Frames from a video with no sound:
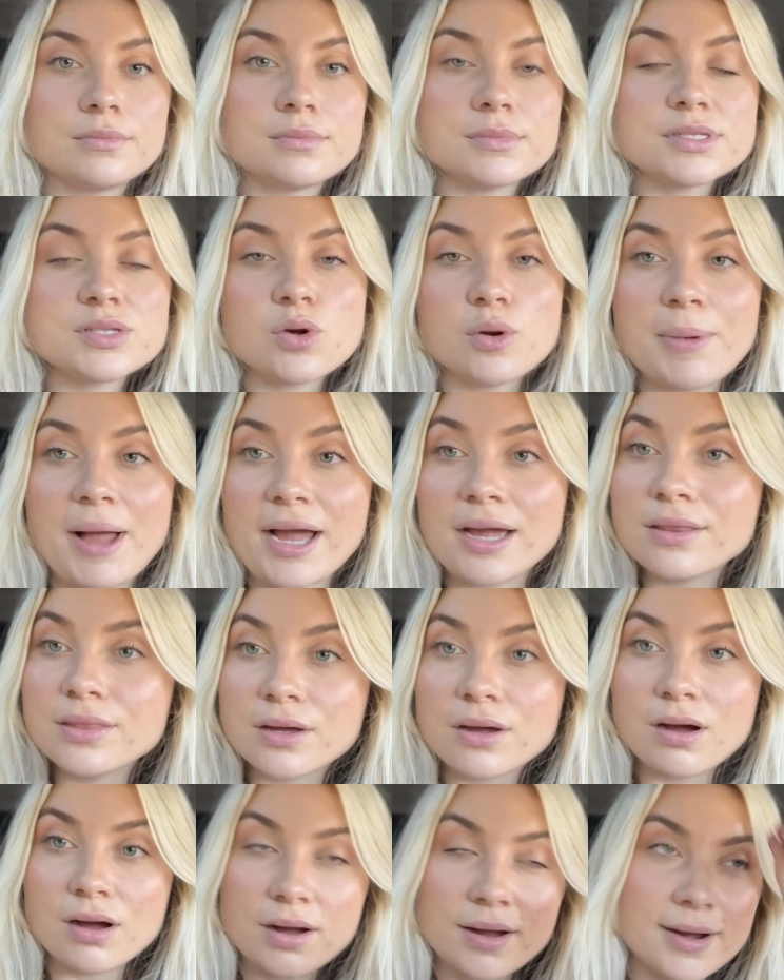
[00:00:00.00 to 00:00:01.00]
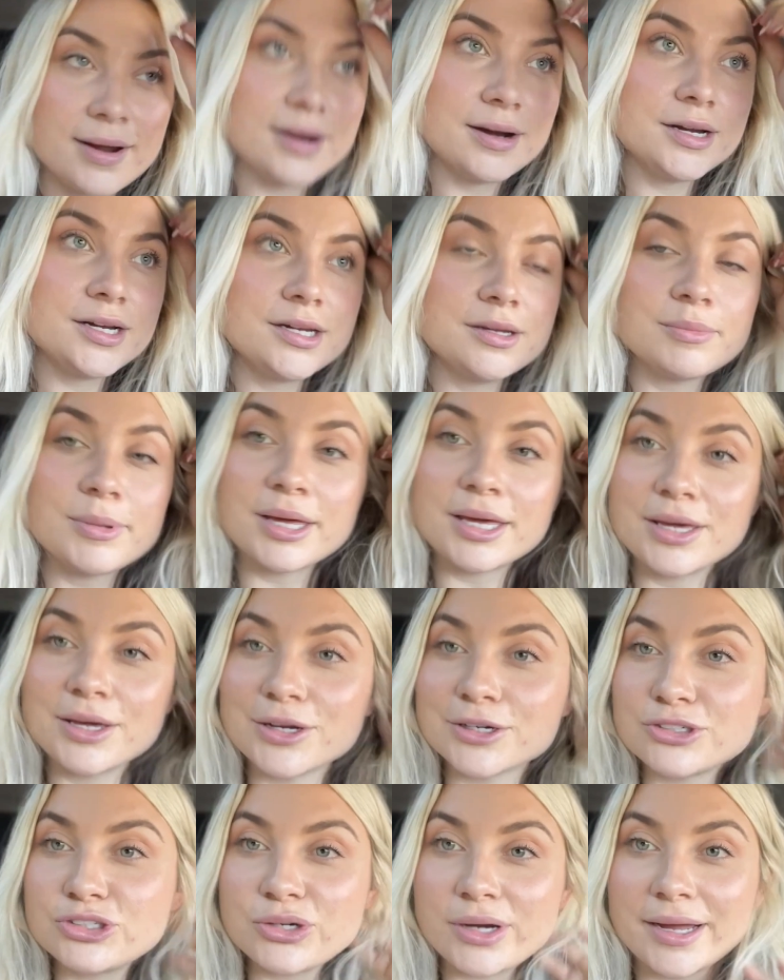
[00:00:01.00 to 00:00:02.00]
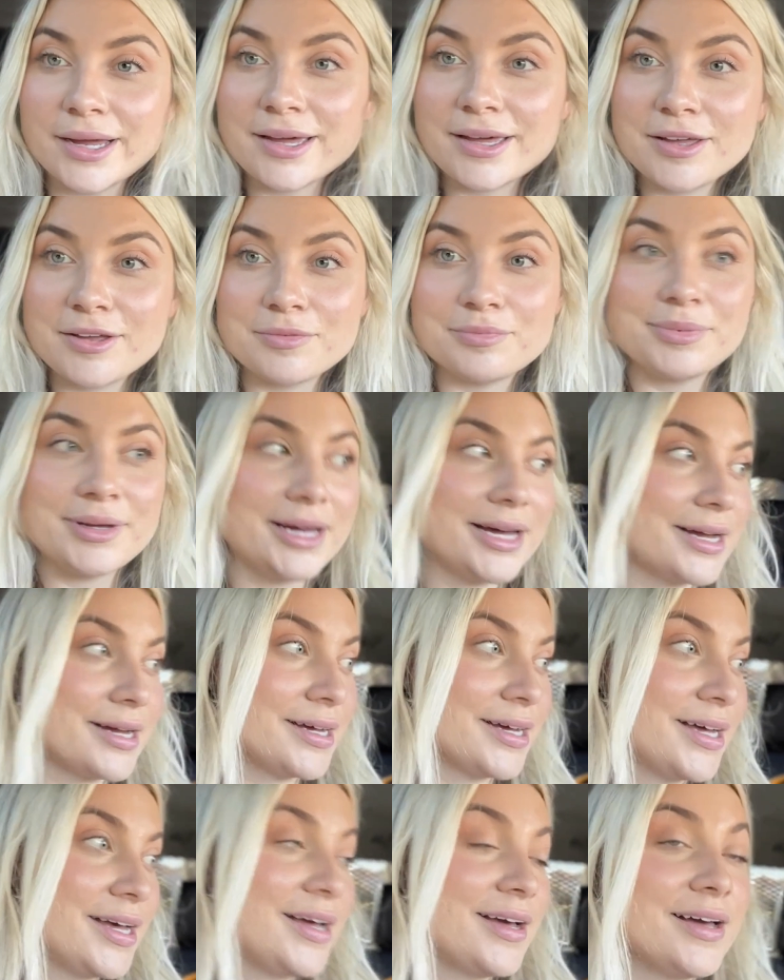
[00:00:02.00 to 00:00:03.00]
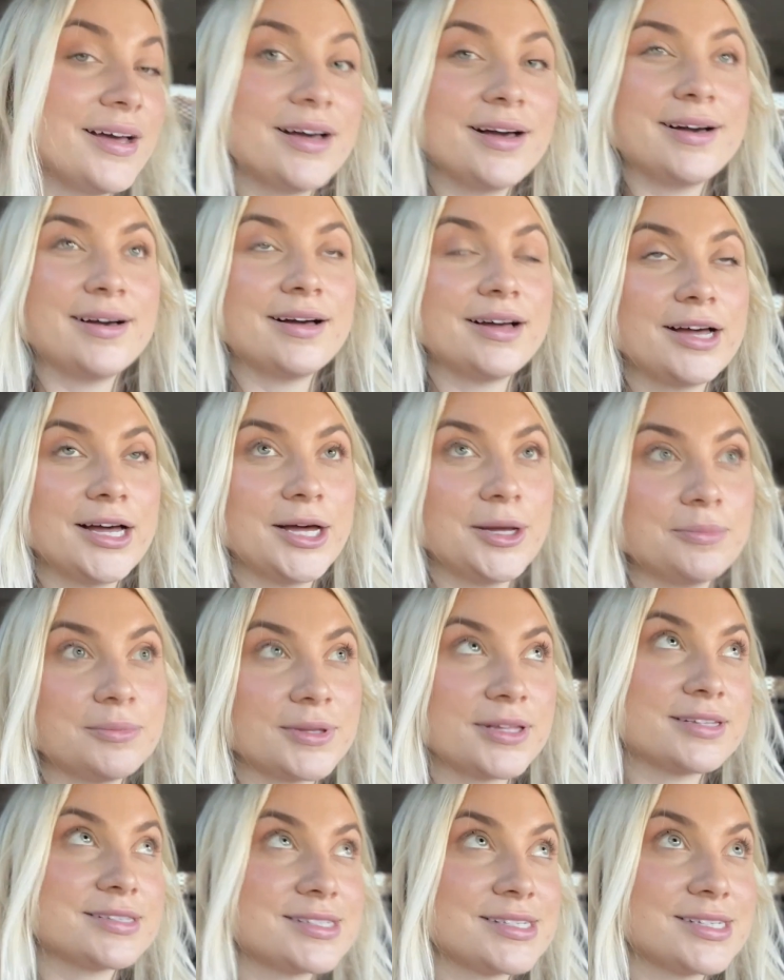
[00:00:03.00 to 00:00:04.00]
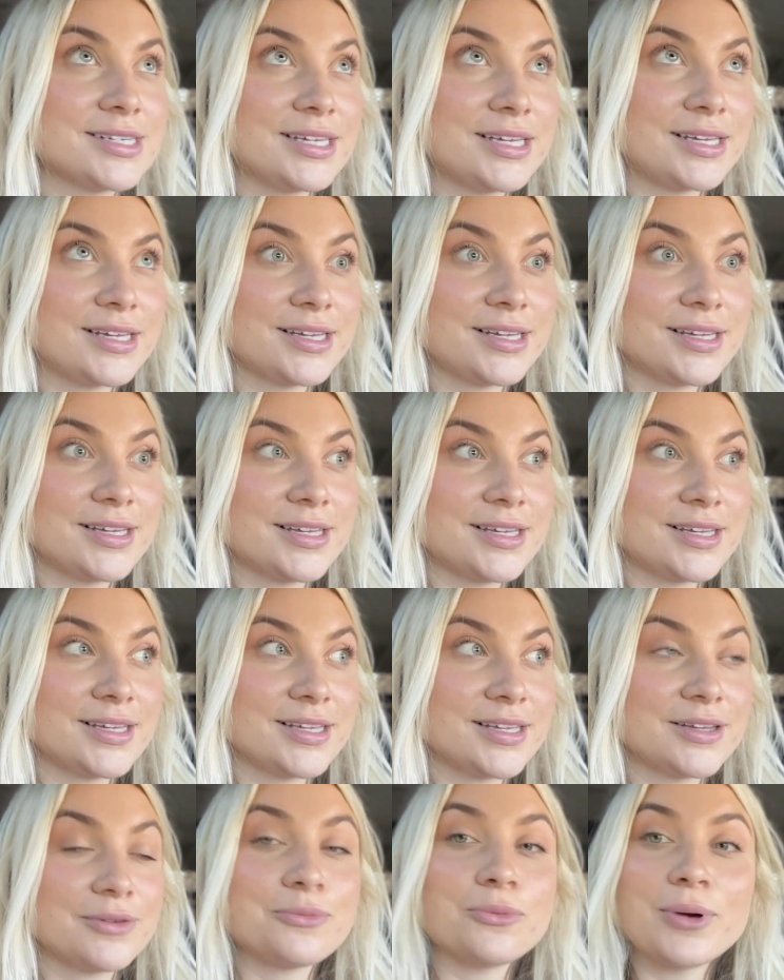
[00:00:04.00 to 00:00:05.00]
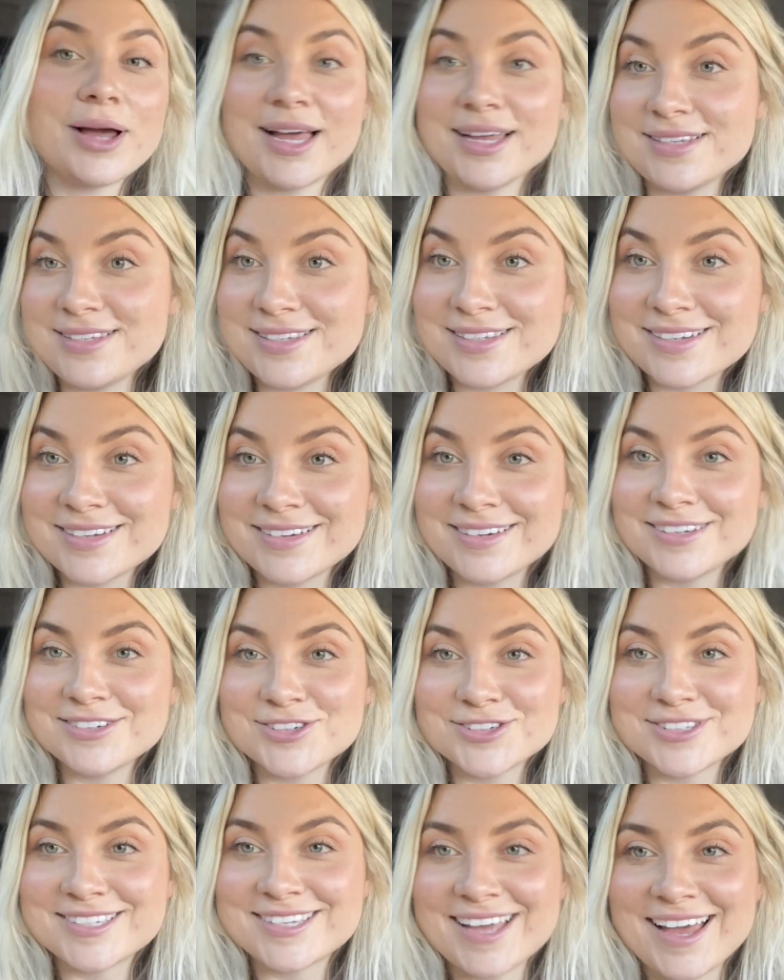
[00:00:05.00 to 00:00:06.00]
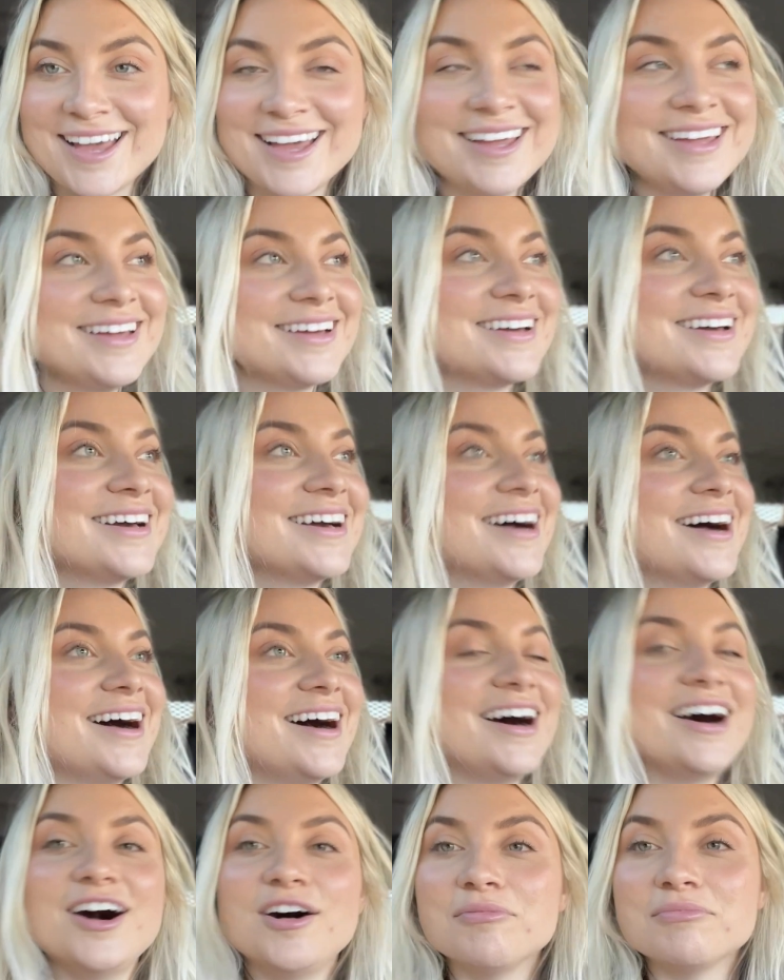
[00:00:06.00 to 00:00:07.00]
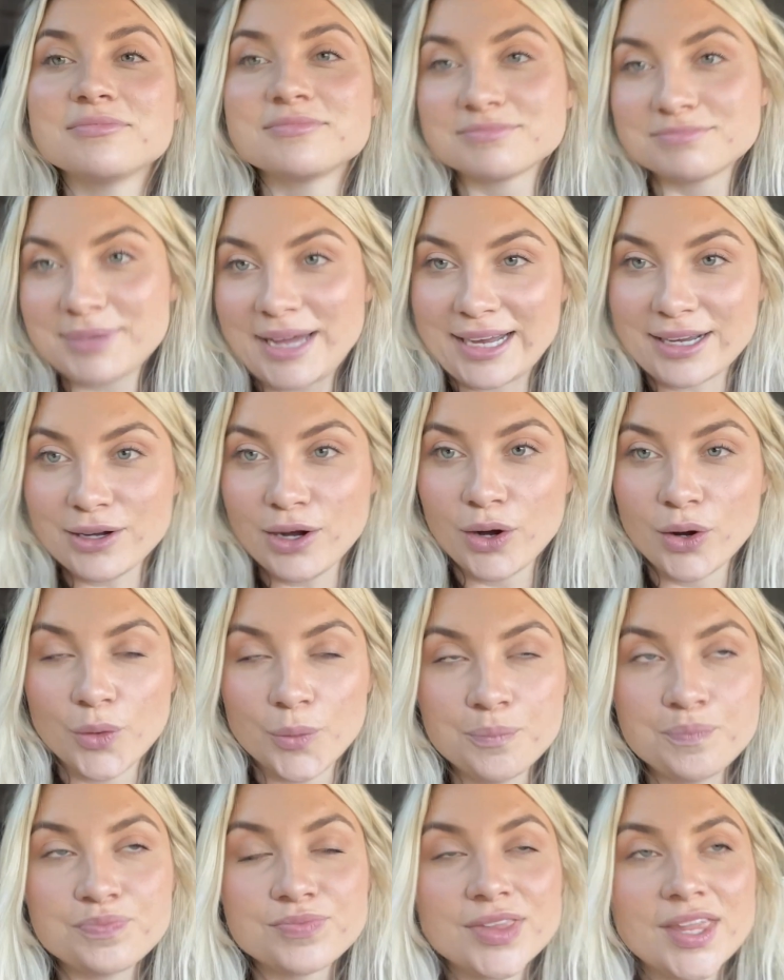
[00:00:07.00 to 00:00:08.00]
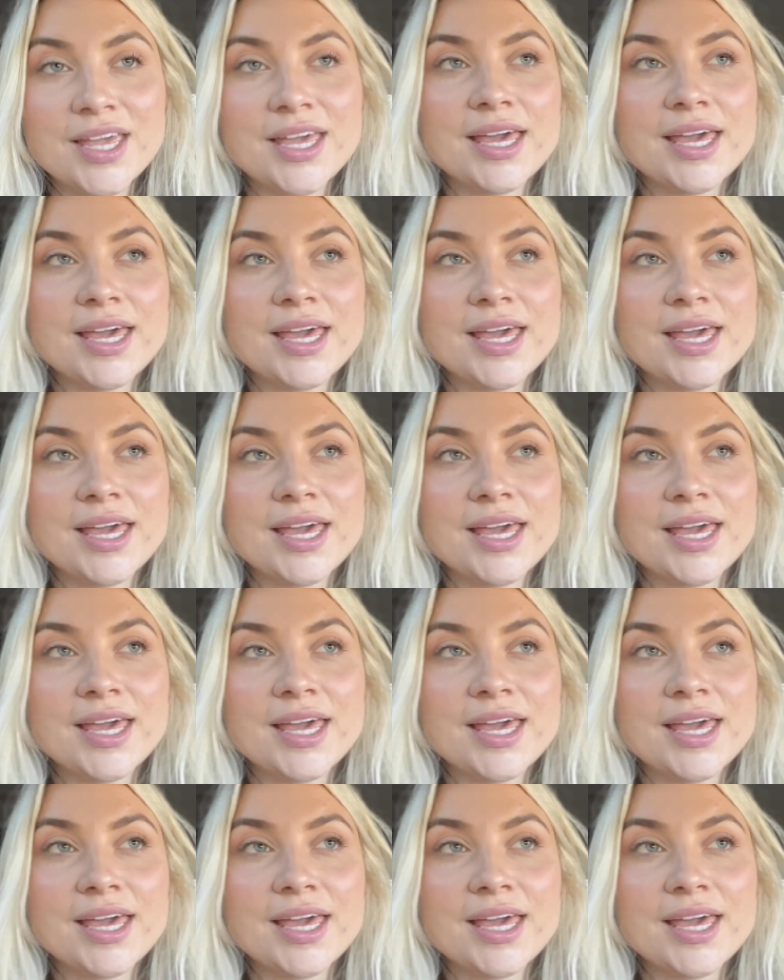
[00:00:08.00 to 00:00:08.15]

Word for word: So we're back in the car, making our trek back, let's see, west, I should say, back home.